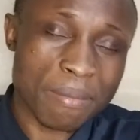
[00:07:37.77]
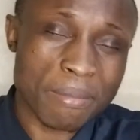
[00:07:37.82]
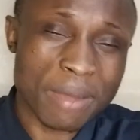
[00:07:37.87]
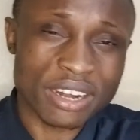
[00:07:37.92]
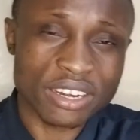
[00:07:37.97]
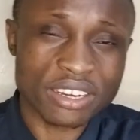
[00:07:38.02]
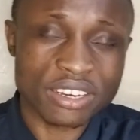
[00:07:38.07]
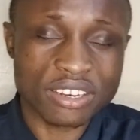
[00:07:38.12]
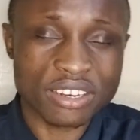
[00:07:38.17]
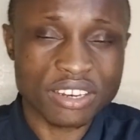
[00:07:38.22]

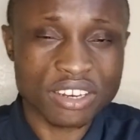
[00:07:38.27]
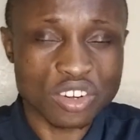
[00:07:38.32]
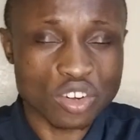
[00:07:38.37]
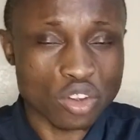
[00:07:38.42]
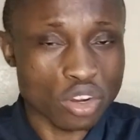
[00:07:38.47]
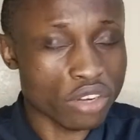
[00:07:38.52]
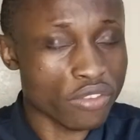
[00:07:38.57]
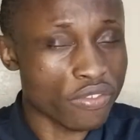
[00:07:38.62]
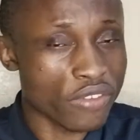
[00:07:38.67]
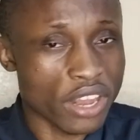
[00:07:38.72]
but
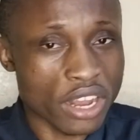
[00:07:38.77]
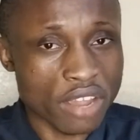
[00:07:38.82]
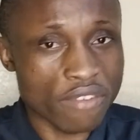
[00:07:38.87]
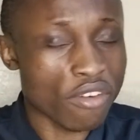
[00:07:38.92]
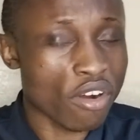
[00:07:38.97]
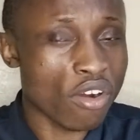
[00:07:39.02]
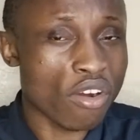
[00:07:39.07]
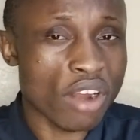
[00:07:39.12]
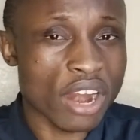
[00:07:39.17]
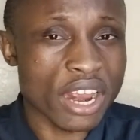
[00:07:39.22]
not very
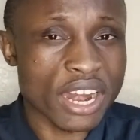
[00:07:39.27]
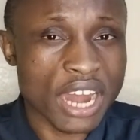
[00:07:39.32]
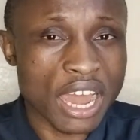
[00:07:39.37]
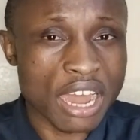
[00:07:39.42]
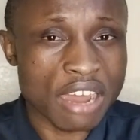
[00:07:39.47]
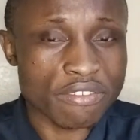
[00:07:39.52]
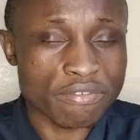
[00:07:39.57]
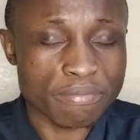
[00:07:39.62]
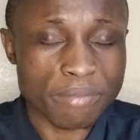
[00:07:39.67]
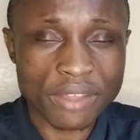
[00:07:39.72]
vocal
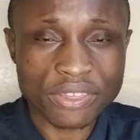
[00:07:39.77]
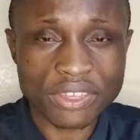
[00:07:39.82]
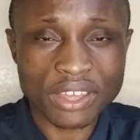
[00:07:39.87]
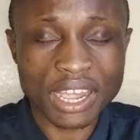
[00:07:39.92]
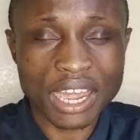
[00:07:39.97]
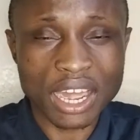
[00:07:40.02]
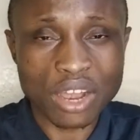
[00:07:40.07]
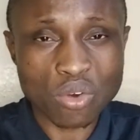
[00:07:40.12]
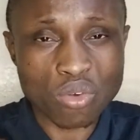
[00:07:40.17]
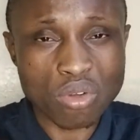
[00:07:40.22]
enough. Martha
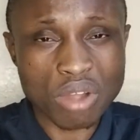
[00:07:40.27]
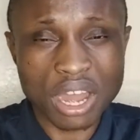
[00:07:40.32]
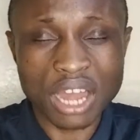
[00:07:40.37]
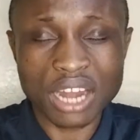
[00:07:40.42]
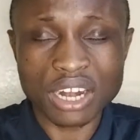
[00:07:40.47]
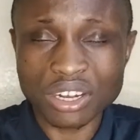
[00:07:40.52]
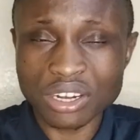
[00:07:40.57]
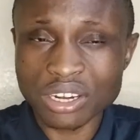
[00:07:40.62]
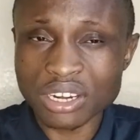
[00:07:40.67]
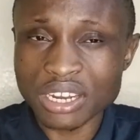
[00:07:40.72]

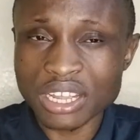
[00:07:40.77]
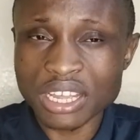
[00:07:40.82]
Karua,